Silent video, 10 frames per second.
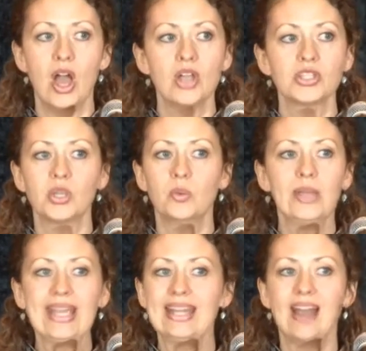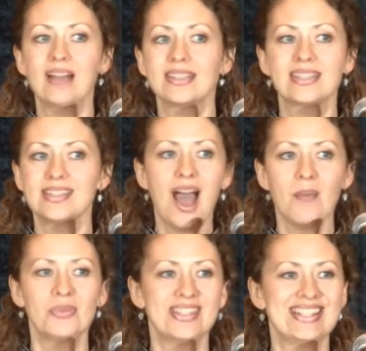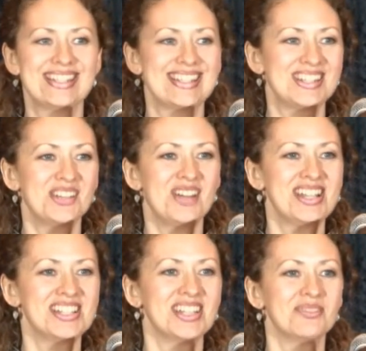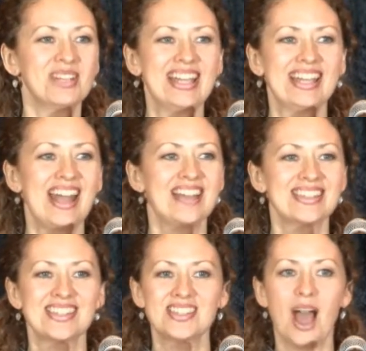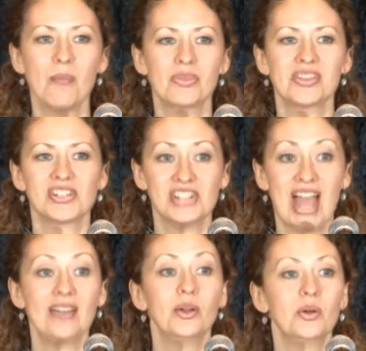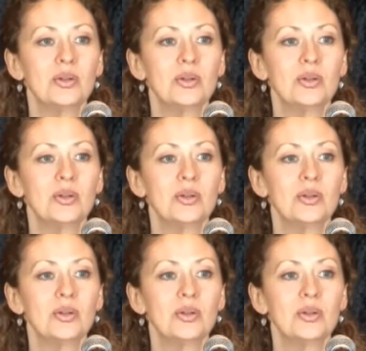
So we cannot stop the disintegration, we cannot stop the shadow,